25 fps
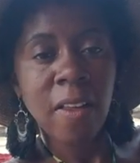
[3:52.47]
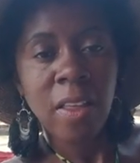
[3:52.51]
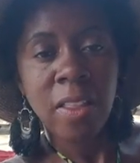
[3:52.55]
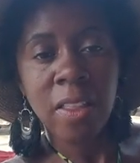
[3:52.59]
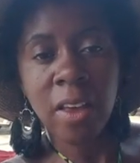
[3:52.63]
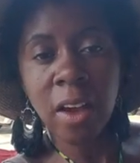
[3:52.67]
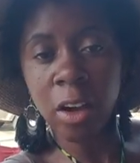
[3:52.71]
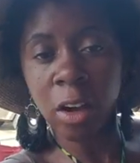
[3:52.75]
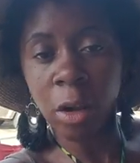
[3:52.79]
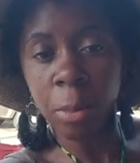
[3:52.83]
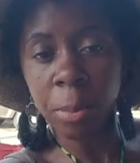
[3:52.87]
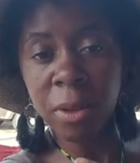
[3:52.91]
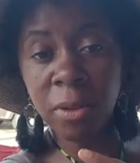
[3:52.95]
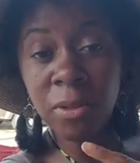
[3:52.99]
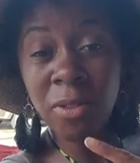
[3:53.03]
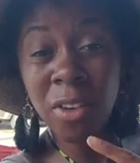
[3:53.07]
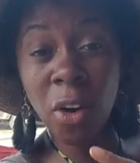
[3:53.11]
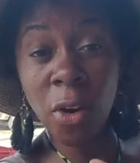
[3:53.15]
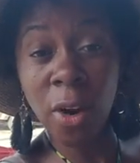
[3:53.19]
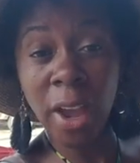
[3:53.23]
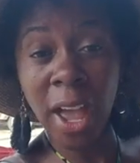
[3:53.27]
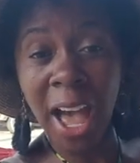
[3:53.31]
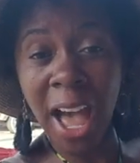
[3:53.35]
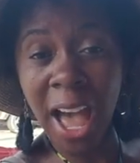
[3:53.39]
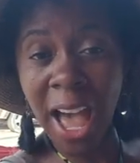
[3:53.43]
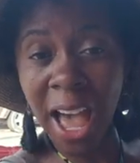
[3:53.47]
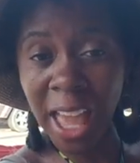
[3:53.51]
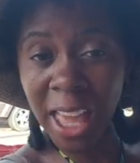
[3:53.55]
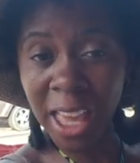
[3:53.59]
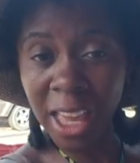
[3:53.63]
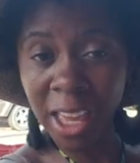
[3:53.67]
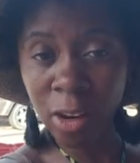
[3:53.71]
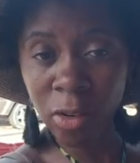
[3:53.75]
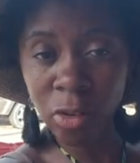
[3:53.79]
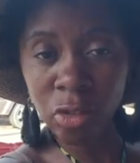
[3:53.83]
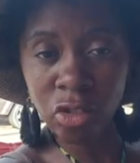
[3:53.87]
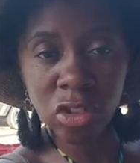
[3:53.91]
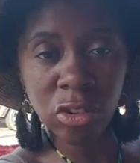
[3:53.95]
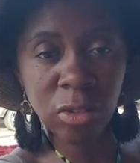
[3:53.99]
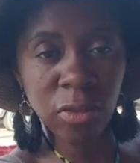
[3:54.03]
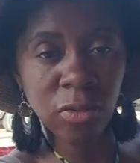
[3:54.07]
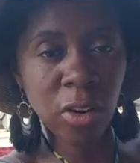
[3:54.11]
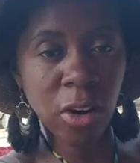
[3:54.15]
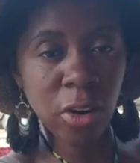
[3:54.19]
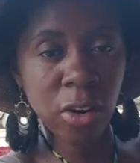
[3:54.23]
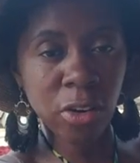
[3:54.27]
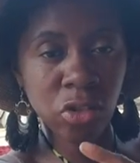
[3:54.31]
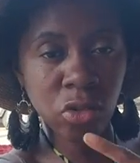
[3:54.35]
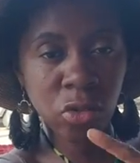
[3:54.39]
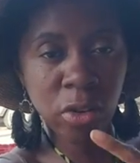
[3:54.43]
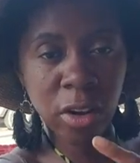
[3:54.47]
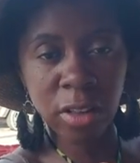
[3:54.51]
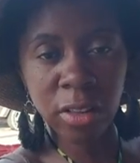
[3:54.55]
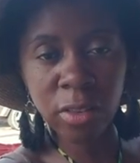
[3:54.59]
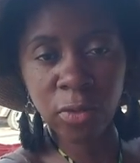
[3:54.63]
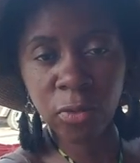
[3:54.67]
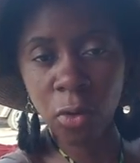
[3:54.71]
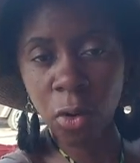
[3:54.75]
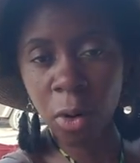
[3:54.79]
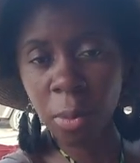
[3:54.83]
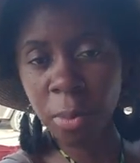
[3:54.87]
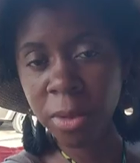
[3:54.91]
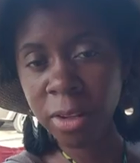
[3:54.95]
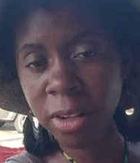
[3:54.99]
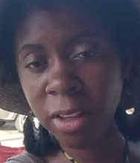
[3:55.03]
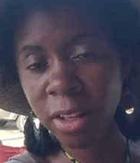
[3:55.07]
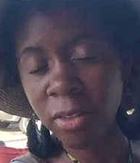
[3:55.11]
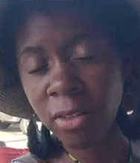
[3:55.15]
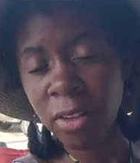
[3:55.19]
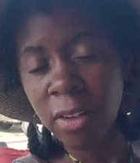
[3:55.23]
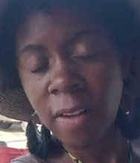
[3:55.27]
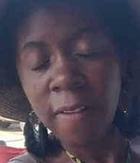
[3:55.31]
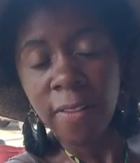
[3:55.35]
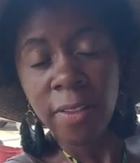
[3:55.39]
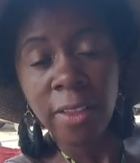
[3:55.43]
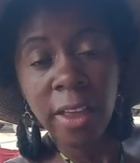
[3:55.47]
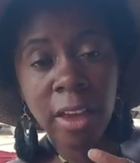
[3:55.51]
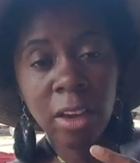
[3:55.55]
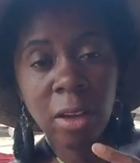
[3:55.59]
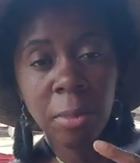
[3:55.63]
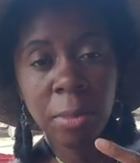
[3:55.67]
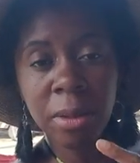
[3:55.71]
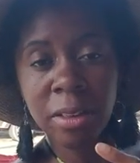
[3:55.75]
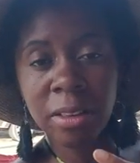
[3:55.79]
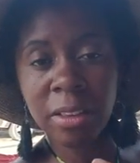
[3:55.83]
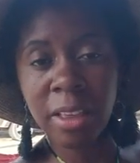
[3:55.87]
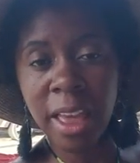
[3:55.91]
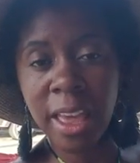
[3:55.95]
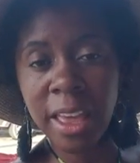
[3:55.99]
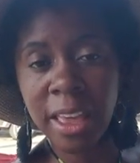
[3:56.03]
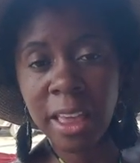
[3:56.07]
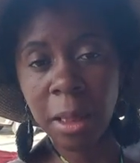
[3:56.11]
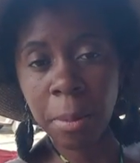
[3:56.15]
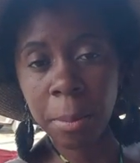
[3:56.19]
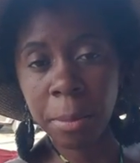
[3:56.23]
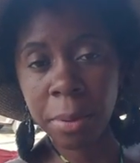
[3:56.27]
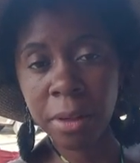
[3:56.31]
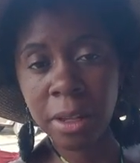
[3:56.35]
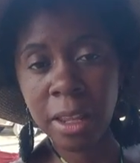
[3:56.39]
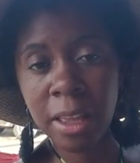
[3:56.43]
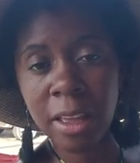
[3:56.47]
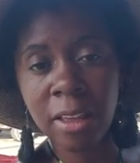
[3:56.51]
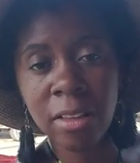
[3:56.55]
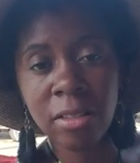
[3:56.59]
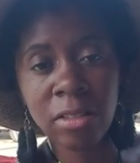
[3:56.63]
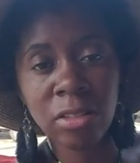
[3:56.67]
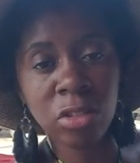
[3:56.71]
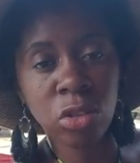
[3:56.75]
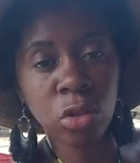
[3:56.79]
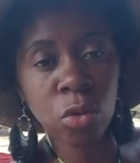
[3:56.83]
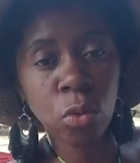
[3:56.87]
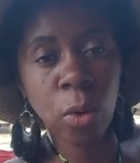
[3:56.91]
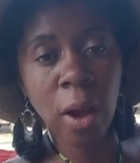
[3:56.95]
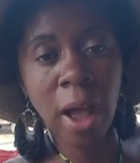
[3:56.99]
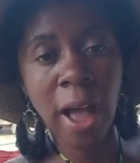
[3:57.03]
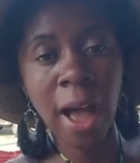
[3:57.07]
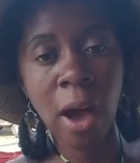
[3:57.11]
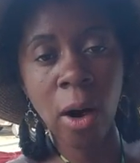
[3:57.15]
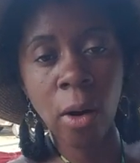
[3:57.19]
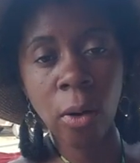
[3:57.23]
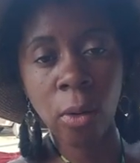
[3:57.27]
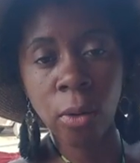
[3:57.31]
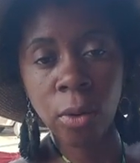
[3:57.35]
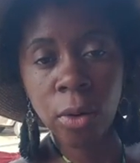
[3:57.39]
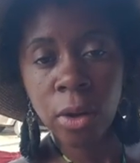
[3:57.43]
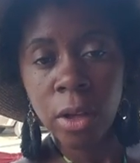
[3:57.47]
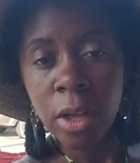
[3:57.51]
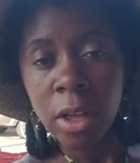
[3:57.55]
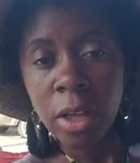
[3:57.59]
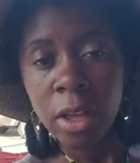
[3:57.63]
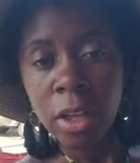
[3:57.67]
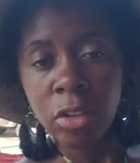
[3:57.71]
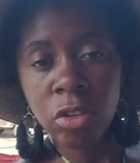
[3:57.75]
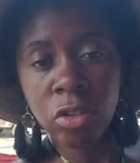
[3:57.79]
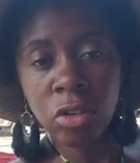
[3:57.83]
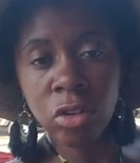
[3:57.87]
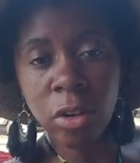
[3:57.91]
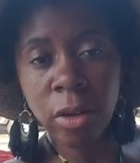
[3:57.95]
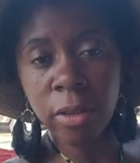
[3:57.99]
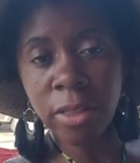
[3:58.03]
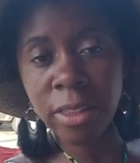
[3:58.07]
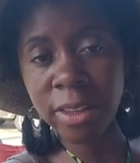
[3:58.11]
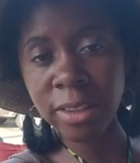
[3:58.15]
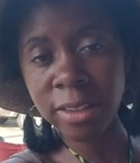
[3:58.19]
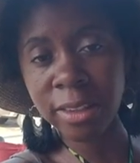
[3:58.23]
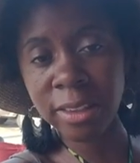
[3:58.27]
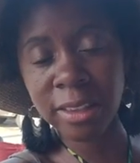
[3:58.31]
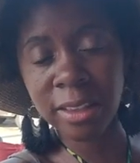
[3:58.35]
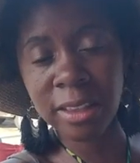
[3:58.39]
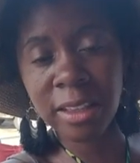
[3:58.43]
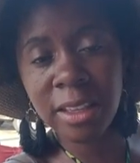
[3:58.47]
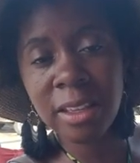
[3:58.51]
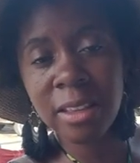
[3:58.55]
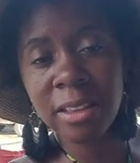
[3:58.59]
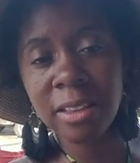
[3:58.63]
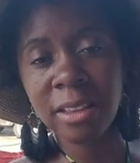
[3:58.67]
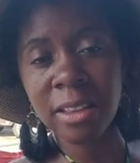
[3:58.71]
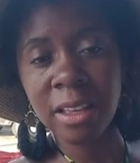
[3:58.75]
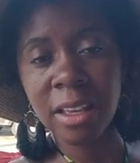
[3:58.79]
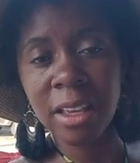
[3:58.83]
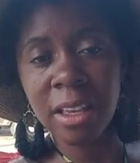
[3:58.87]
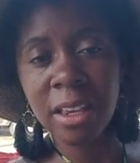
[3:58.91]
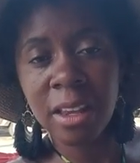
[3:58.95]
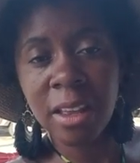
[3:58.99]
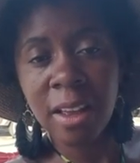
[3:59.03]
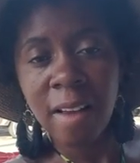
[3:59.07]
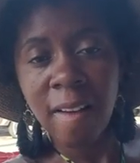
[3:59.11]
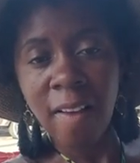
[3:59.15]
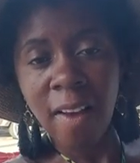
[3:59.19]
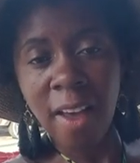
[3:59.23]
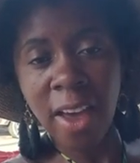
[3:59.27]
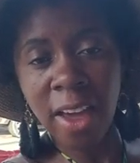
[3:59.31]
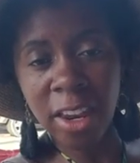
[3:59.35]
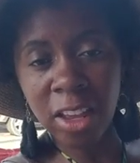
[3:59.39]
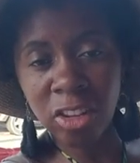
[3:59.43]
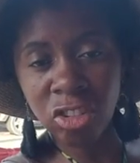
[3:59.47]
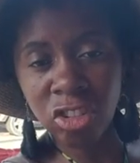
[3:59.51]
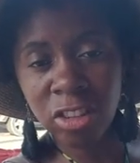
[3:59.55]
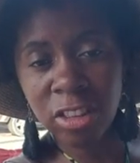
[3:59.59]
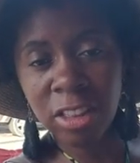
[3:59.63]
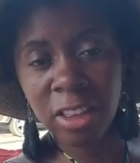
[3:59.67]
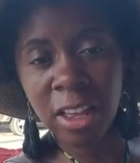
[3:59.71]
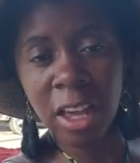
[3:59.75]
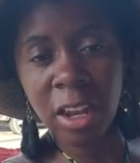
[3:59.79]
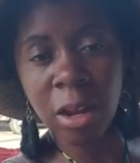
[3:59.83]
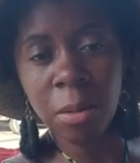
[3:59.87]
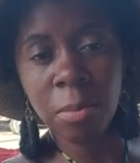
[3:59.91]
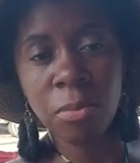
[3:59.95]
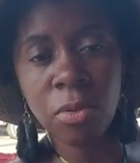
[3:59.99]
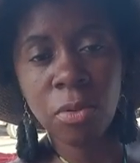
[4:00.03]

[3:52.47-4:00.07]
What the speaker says: that will be very high energy, very transformative, that are going to be taking place throughout, you know, this season, and it just kind of